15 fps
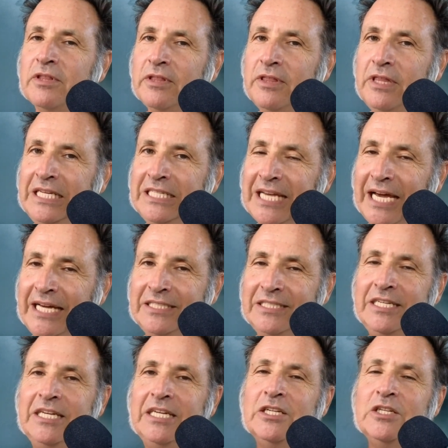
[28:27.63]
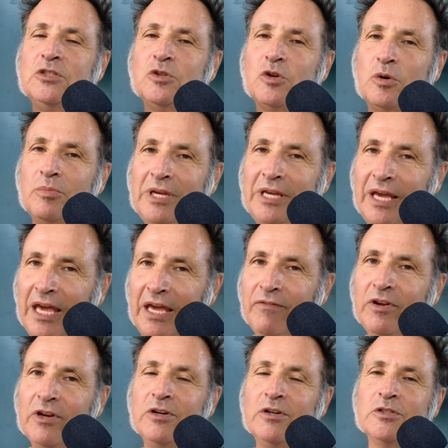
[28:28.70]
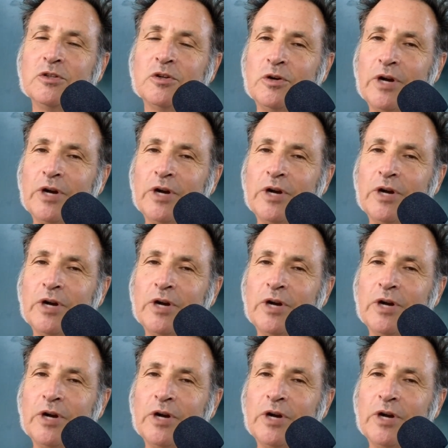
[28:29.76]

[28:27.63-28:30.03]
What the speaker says: these ideas or behaviors or